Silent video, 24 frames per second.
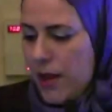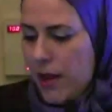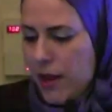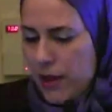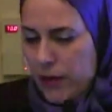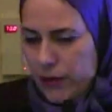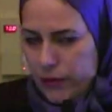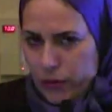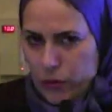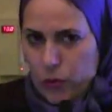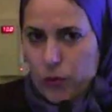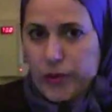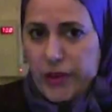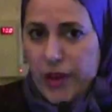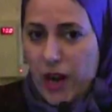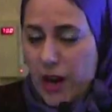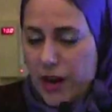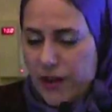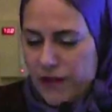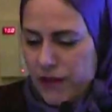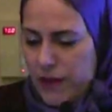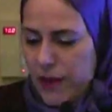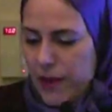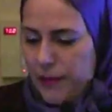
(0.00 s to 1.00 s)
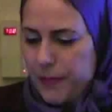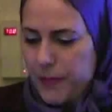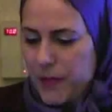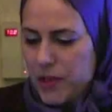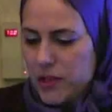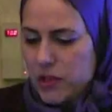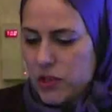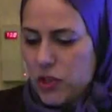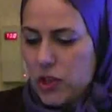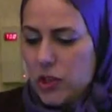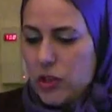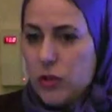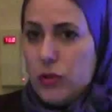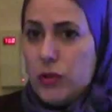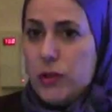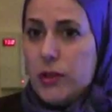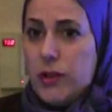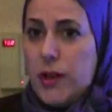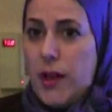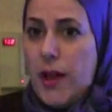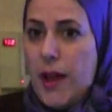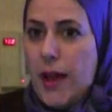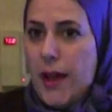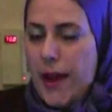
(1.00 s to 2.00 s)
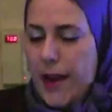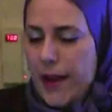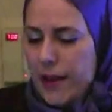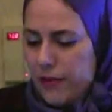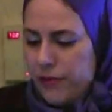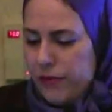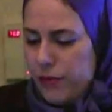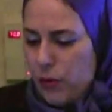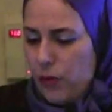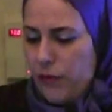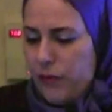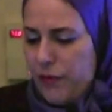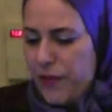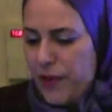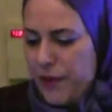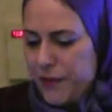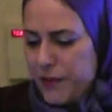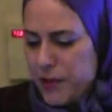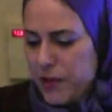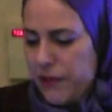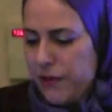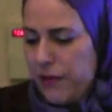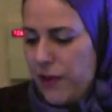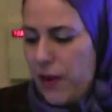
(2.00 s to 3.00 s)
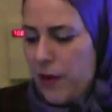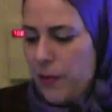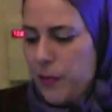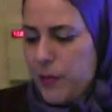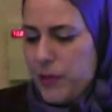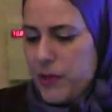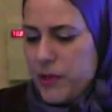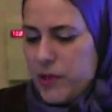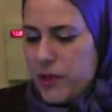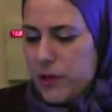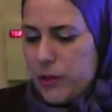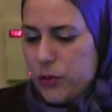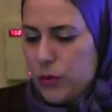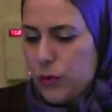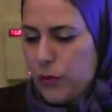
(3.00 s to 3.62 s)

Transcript: through the IV admixture unit, and from 55% to